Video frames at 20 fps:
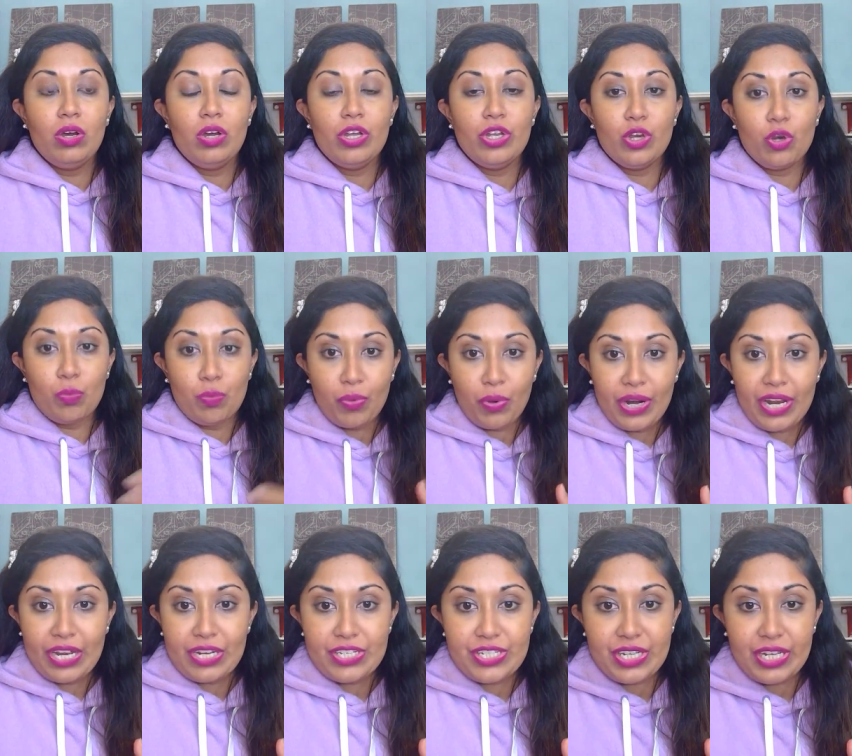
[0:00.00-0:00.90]
your
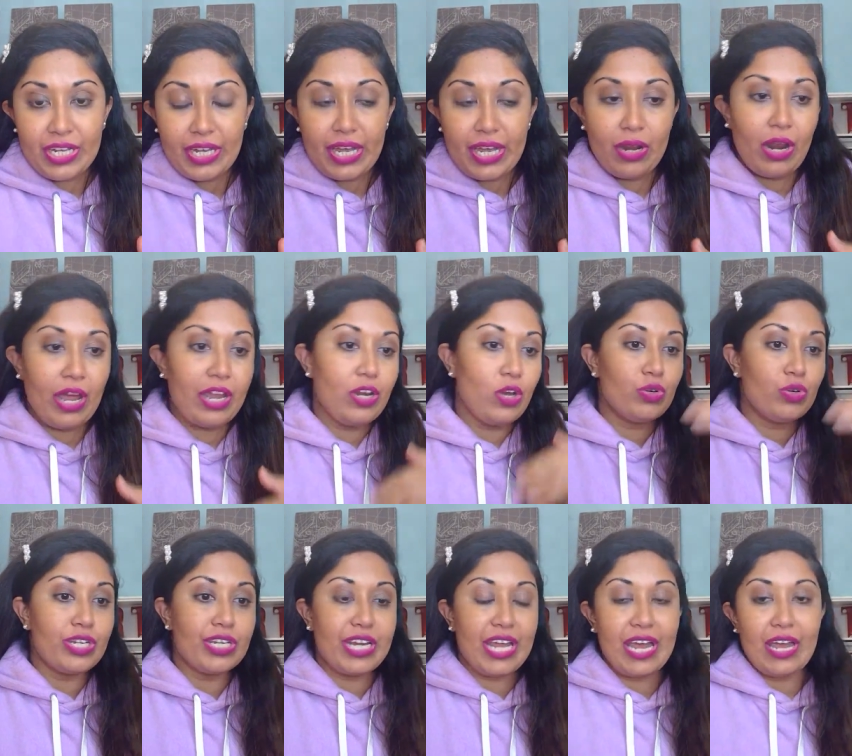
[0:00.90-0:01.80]
branding. And I know
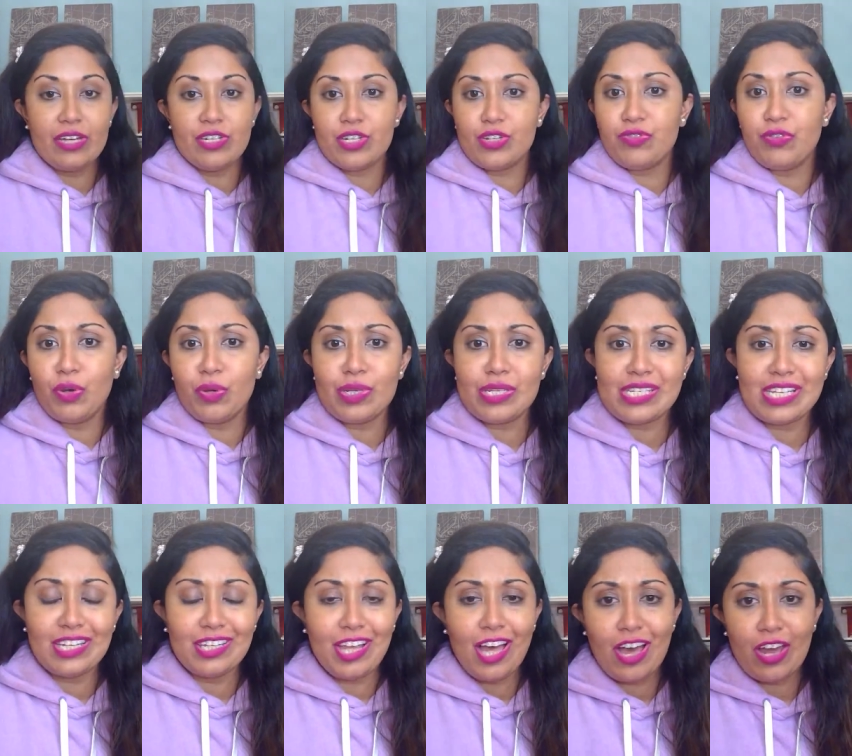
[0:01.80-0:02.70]
today I just focused a
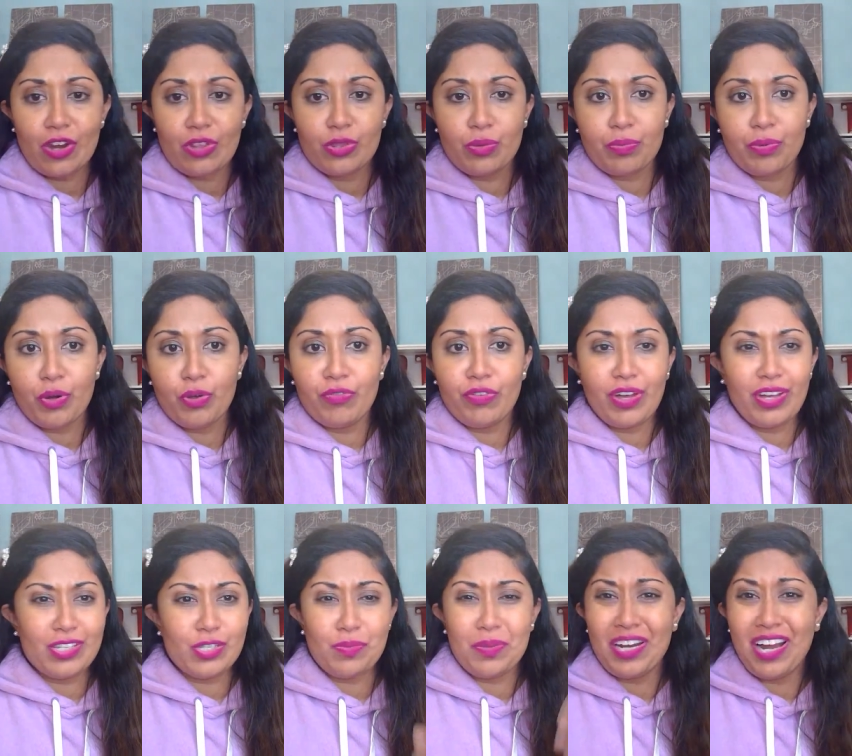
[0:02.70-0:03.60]
lot on the profile.
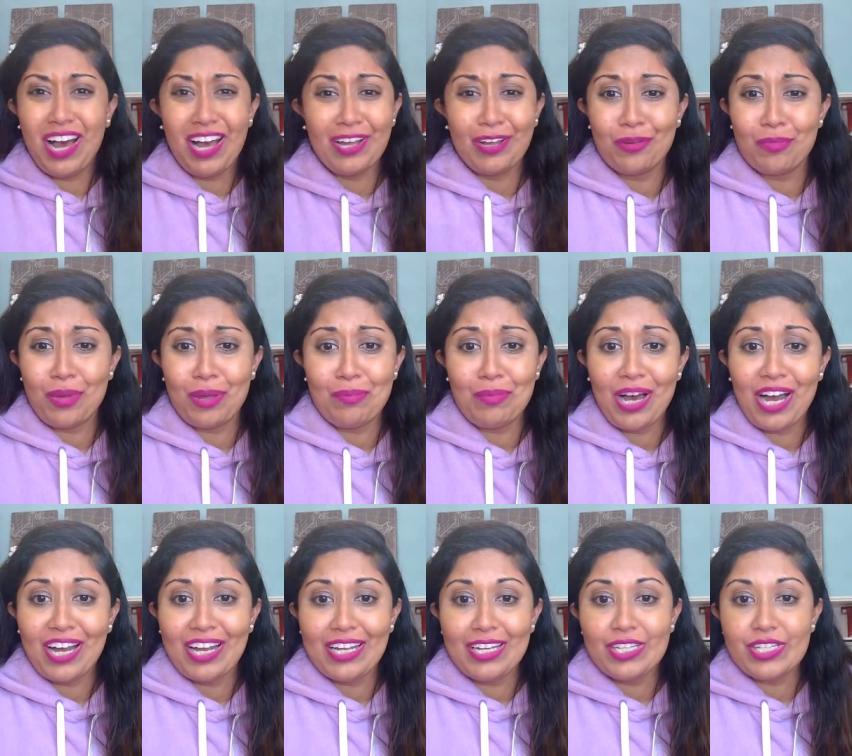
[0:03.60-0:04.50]
It's been high on my
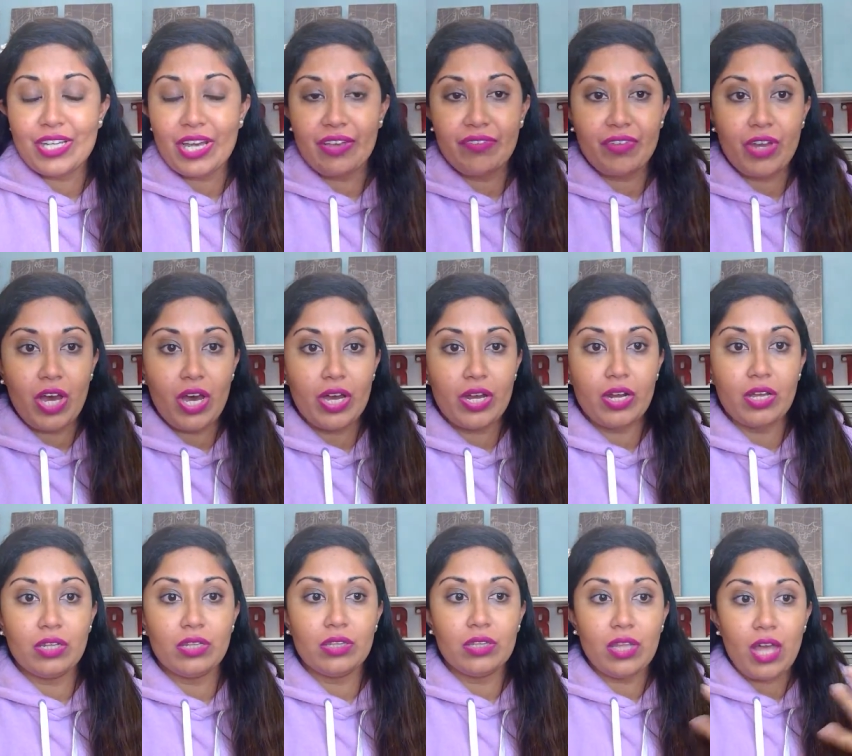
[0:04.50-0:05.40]
mind. I've got
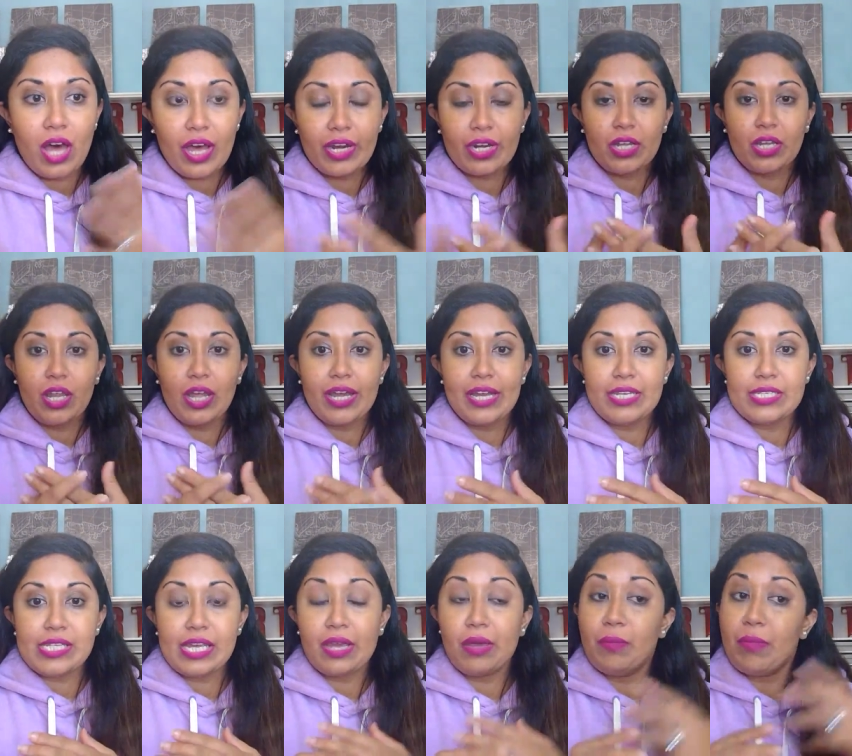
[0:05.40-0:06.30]
a lot of
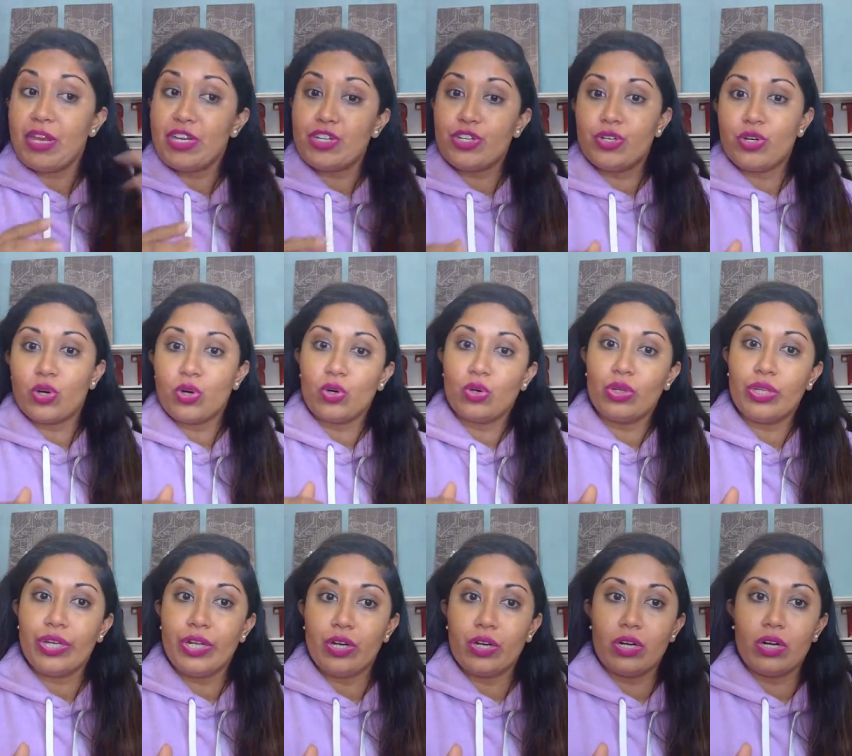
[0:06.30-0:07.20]
clients. Like I mentioned
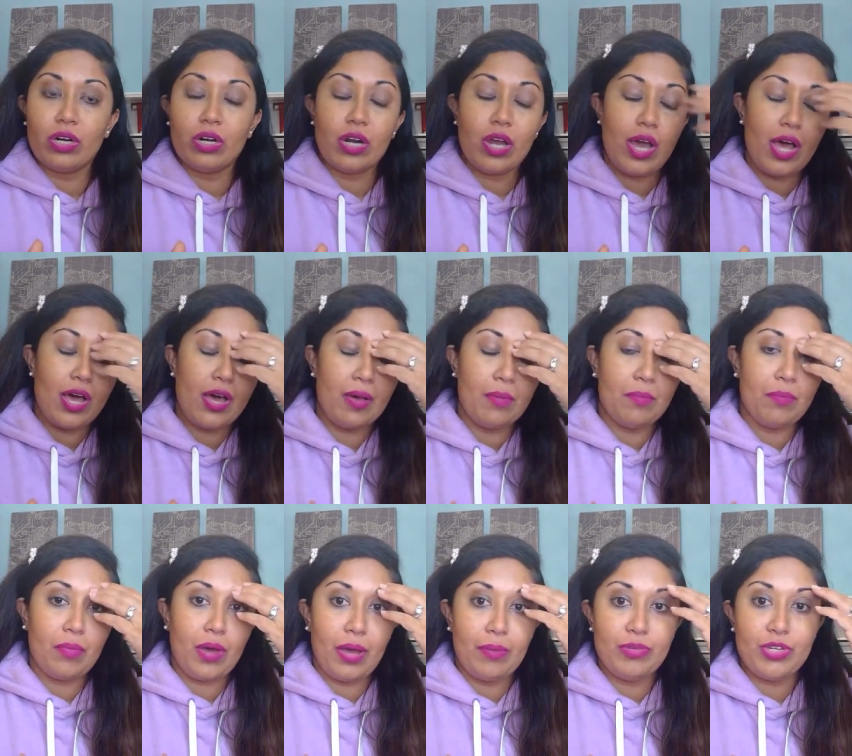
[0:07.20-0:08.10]
earlier,
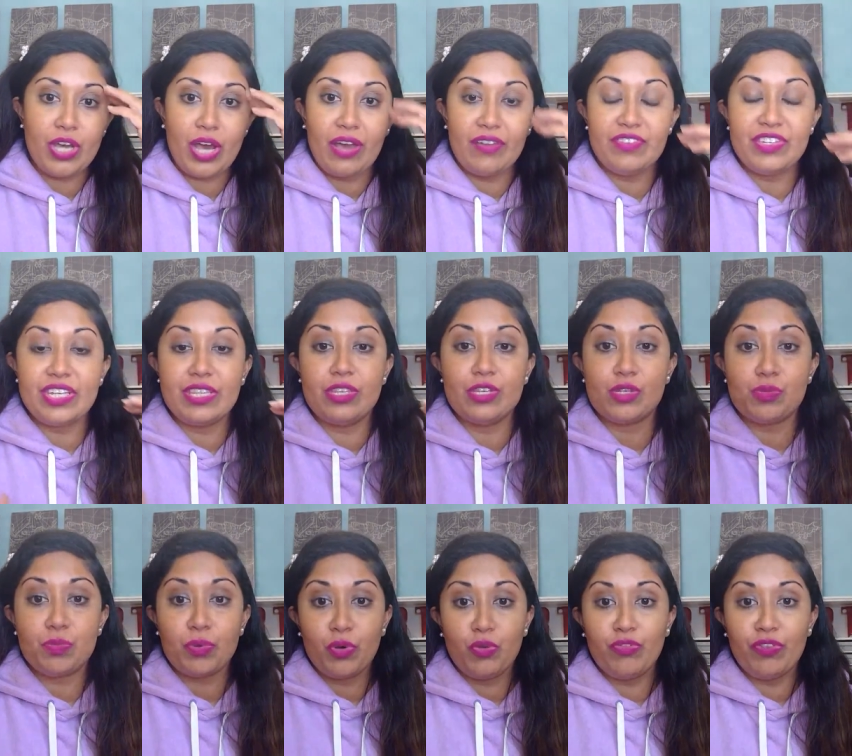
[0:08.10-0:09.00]
um, I'm, I did this
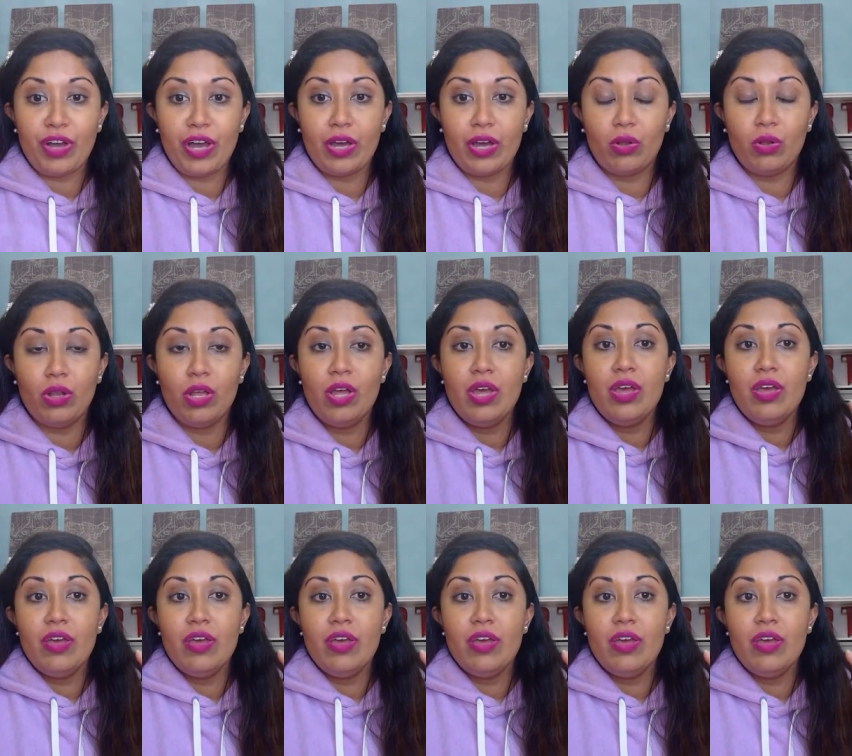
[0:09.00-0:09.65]
profile